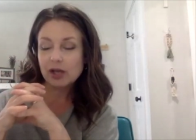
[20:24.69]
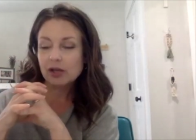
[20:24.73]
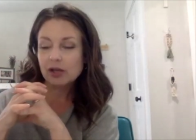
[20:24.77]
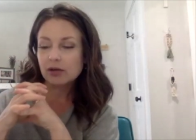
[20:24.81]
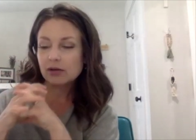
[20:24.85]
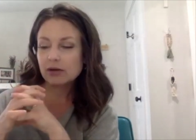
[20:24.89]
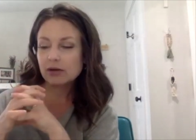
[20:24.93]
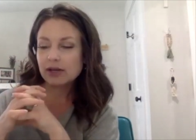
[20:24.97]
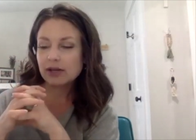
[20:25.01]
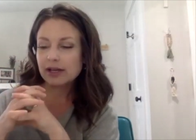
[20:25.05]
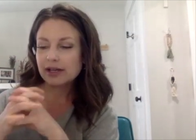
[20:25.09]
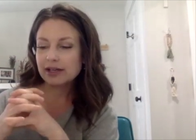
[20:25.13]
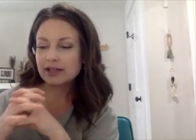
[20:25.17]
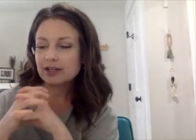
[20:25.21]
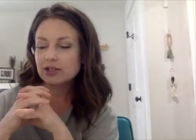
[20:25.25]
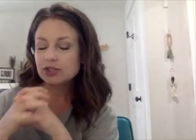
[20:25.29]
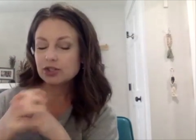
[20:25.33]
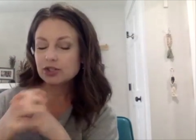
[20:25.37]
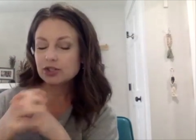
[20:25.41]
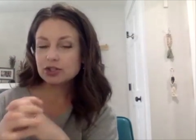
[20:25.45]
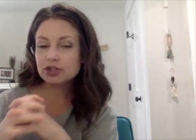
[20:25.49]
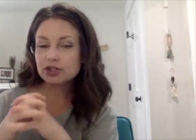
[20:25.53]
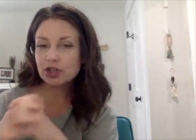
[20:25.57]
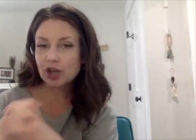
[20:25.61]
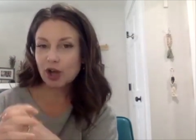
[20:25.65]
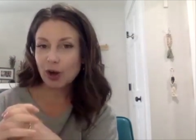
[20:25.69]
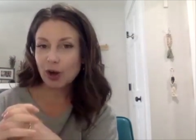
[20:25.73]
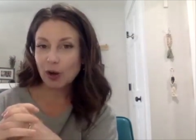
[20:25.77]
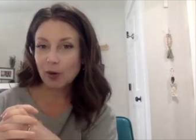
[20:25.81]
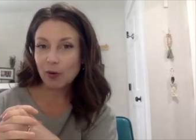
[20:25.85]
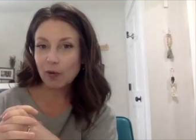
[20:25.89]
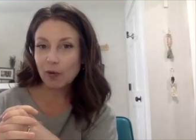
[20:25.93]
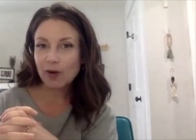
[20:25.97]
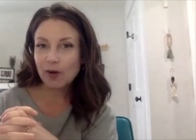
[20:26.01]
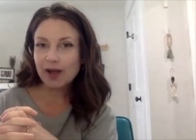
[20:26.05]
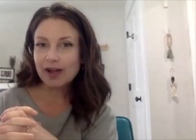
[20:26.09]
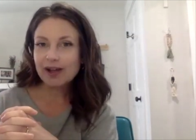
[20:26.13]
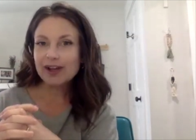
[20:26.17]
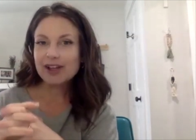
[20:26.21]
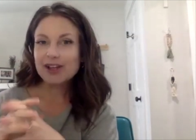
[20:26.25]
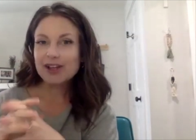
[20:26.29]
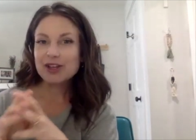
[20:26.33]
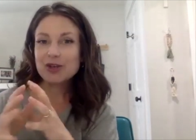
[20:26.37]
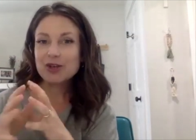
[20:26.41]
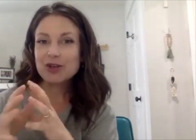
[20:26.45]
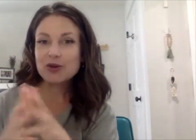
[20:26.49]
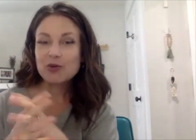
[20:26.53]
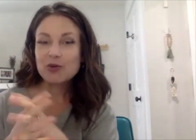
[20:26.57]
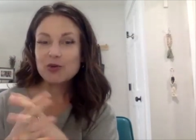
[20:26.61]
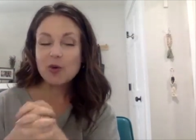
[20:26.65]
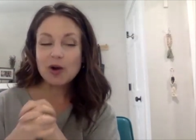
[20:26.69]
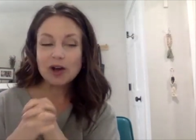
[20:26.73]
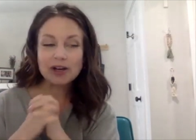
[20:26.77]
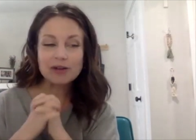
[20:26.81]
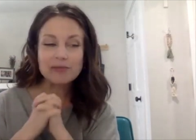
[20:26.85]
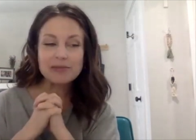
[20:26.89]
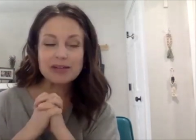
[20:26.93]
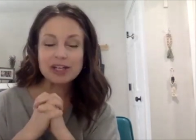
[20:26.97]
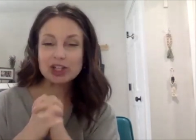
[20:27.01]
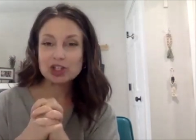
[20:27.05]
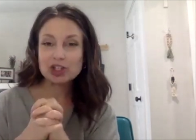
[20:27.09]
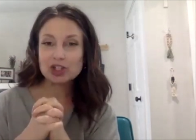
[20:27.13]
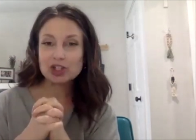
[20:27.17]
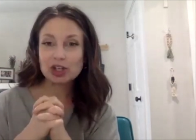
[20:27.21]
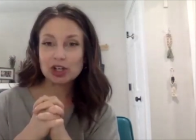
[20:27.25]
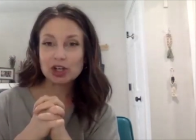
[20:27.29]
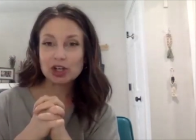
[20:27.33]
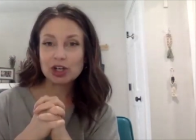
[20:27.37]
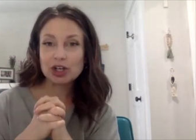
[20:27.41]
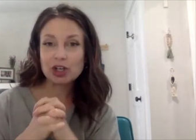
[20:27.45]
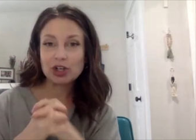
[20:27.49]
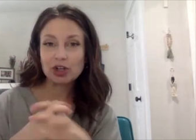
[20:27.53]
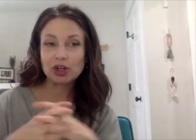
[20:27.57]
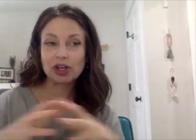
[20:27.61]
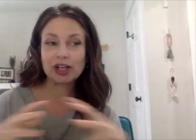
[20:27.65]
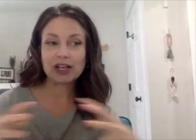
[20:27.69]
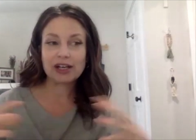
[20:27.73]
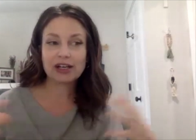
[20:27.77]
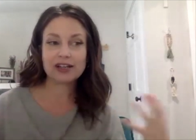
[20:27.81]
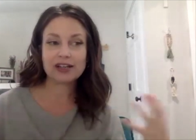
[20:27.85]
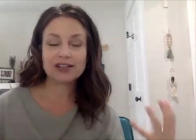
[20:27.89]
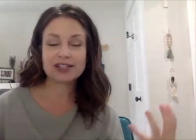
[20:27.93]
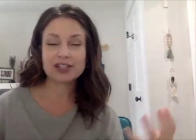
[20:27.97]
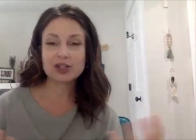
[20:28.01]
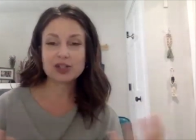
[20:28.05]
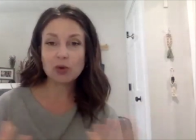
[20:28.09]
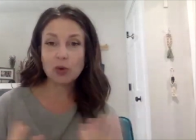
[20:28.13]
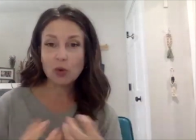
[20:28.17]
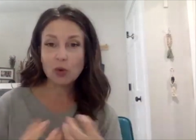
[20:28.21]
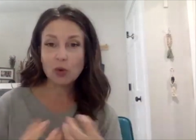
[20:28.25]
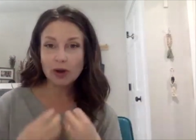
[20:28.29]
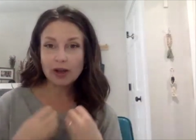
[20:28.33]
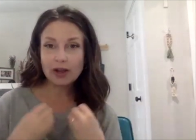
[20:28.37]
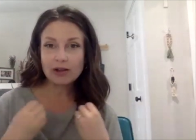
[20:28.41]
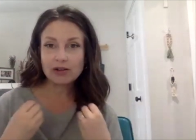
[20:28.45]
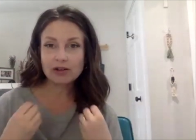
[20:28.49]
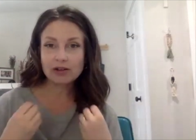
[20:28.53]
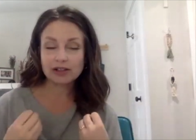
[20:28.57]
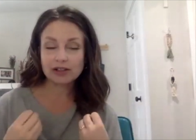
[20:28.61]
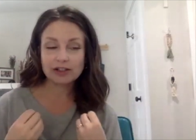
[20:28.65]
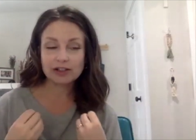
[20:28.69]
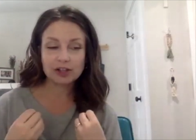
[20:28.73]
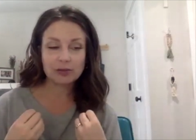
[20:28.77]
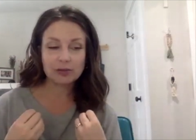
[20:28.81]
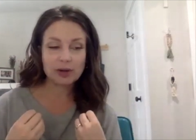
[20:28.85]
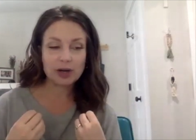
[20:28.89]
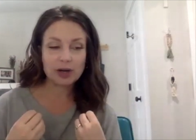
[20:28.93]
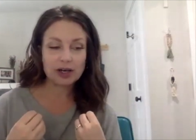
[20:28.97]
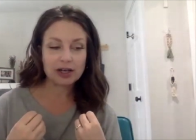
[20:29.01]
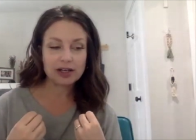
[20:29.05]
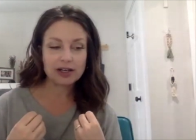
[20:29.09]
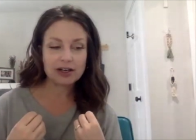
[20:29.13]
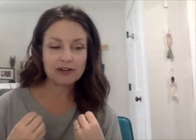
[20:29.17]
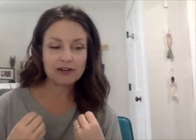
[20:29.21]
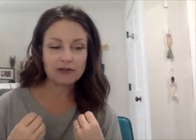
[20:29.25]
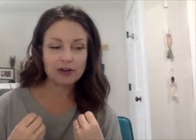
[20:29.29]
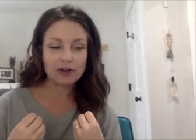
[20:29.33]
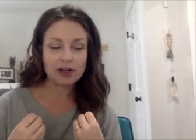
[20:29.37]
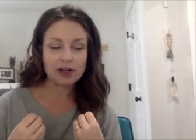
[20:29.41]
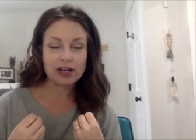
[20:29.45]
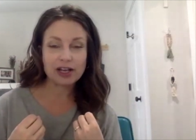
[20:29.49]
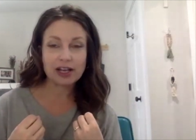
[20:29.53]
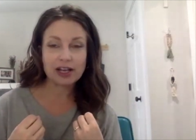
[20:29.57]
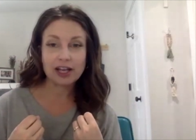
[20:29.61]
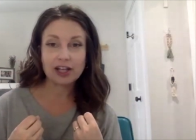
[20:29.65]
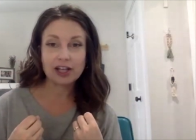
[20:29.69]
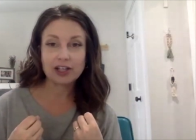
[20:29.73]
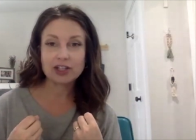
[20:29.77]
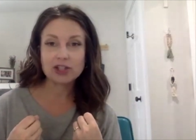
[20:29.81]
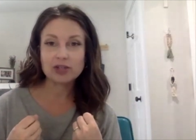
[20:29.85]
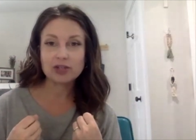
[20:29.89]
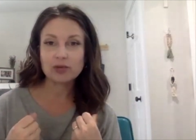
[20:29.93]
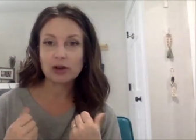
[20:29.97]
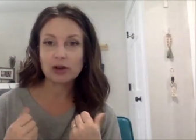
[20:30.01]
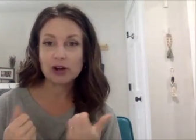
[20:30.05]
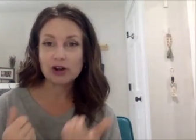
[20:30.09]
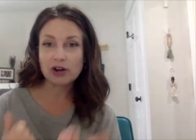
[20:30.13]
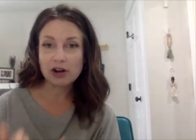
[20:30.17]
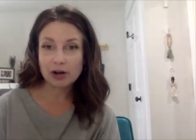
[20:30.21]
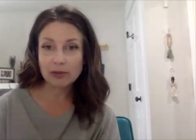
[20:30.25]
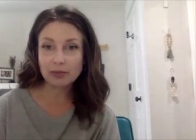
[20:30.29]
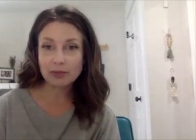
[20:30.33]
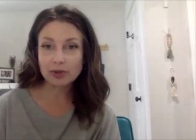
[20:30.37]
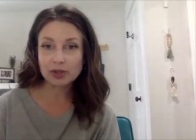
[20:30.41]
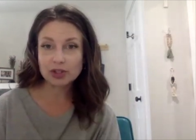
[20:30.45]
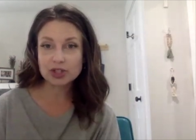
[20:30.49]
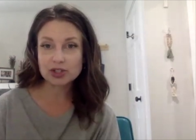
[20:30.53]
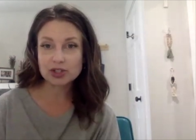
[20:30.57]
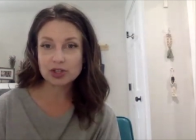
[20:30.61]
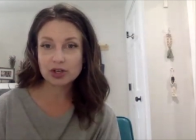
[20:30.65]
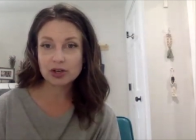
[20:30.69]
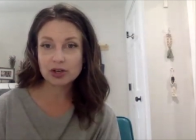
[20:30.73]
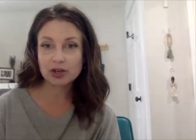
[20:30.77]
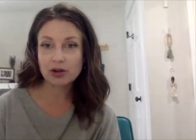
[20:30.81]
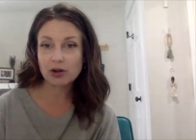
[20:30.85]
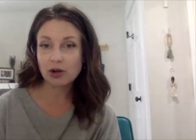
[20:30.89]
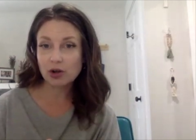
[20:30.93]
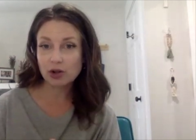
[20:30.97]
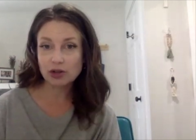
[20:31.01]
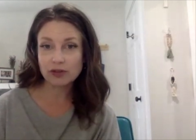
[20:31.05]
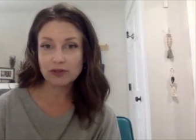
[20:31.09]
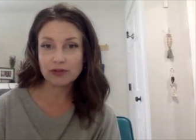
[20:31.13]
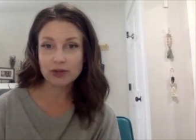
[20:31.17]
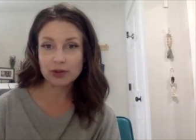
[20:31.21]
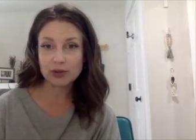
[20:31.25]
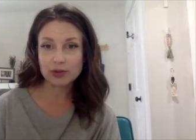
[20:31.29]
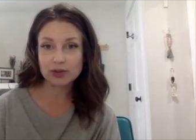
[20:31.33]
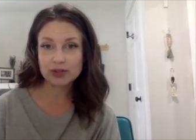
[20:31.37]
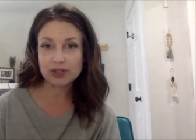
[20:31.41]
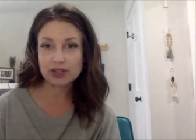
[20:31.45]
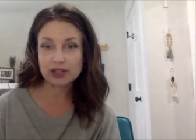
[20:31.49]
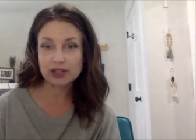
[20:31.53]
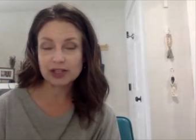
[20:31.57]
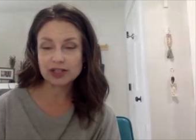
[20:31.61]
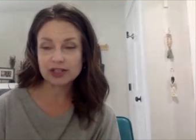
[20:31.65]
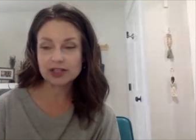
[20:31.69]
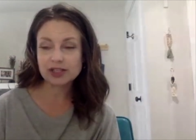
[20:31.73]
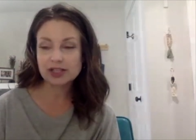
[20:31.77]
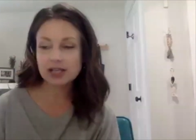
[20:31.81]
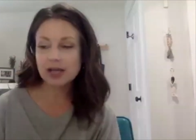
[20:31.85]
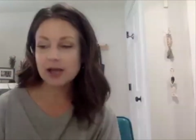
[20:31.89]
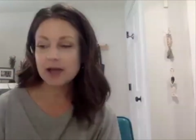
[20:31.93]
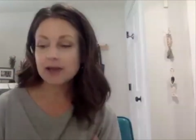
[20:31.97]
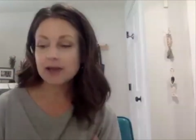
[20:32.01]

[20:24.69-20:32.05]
Okay, so you want to make sure you're getting this oil in your body every day to accomplish all of those things.